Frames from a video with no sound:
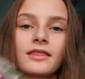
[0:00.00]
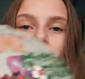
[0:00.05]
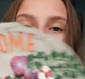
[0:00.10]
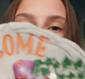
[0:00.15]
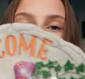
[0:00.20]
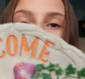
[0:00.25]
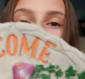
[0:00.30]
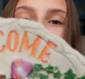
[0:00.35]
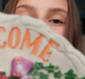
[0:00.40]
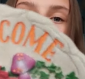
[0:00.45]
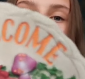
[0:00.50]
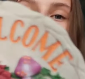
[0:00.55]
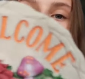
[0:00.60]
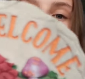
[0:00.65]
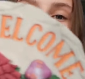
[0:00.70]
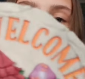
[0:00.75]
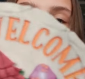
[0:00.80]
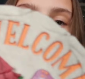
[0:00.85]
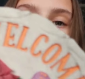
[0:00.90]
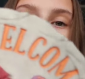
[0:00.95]
this is what
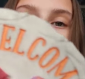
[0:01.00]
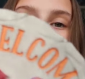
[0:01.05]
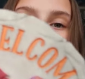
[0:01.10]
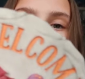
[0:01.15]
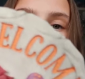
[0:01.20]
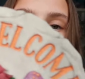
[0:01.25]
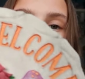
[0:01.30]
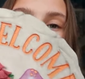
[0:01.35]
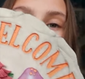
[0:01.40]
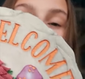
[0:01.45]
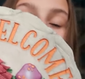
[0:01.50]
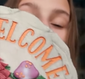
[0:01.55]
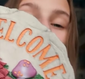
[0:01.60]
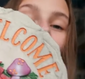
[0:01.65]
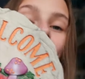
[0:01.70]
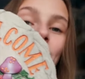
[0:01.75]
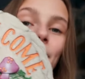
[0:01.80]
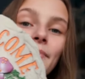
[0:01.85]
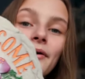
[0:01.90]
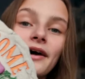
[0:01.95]
this one looks like
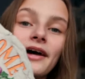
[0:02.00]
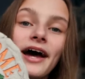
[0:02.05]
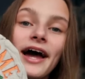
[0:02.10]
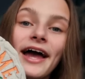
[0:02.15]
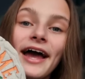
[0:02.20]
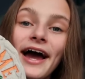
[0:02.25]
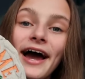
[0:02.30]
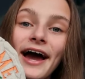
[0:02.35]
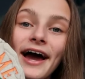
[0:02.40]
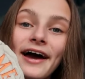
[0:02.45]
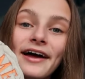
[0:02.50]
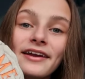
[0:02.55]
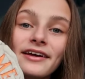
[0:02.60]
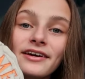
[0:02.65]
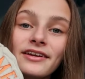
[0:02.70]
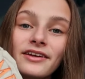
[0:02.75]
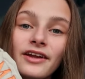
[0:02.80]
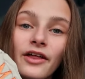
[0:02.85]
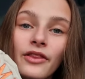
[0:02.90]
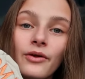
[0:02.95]
but I had
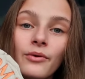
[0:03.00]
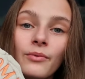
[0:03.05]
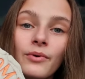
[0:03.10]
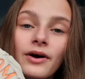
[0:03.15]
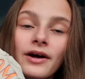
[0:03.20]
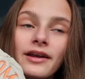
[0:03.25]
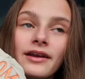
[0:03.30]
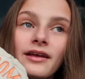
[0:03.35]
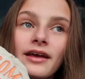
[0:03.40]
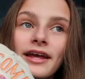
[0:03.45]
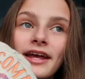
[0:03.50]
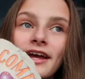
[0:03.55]
another one